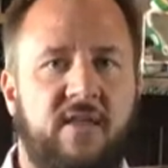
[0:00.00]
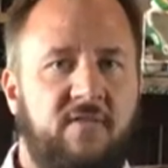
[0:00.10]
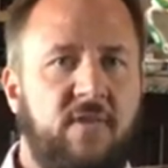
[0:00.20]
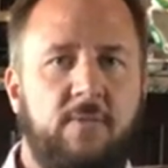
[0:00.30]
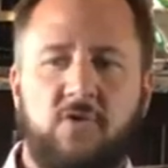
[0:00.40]

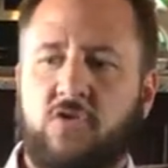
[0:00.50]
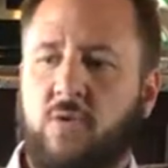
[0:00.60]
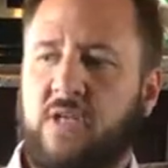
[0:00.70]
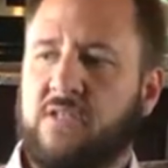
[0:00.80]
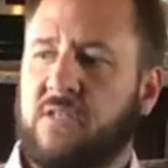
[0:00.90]
Give them those
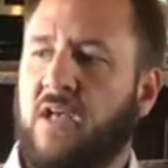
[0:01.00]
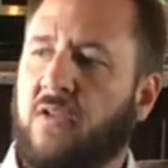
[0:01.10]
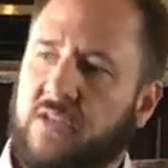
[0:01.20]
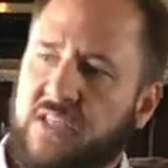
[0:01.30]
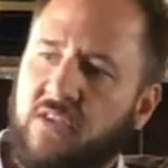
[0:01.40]
treats.
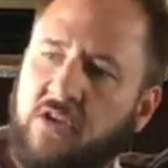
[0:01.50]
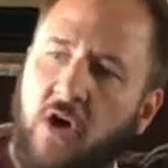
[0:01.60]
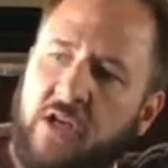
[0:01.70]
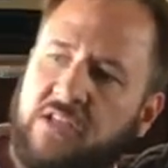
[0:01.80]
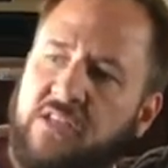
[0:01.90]
Let's say the
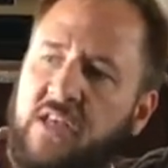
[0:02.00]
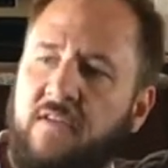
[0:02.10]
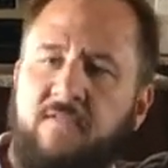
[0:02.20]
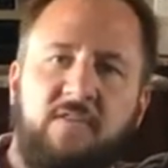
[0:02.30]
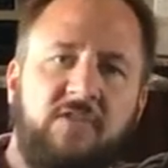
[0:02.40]
dog is
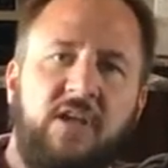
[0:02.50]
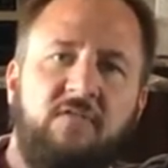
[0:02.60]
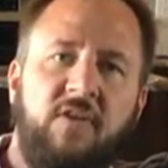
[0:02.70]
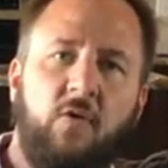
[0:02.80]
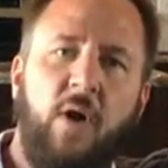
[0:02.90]
sitting 15
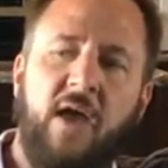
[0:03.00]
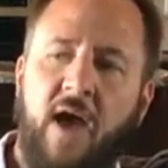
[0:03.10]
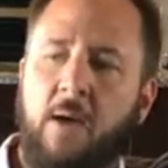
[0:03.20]
feet away.